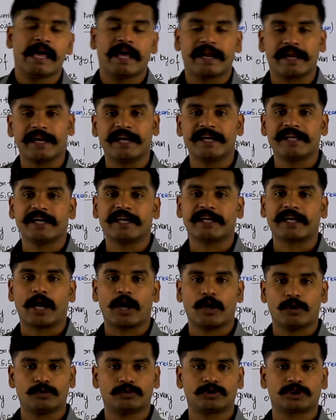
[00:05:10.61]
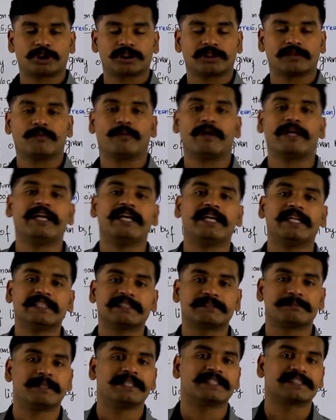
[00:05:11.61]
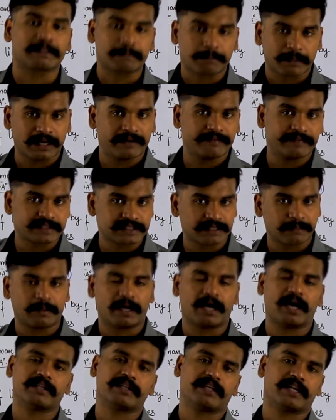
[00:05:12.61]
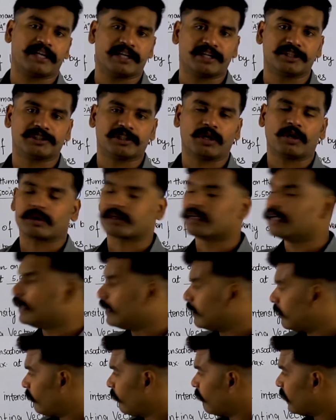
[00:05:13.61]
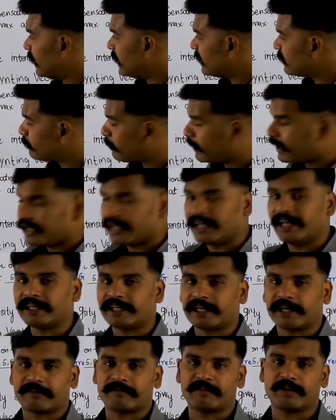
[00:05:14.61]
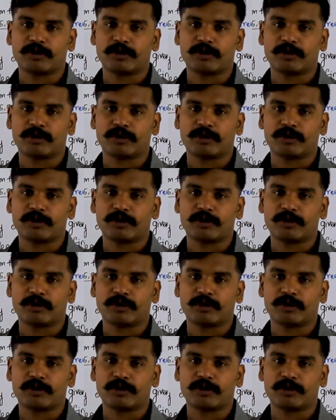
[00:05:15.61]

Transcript: radiate out when it is being supplied with some other energy, or when it is being heated.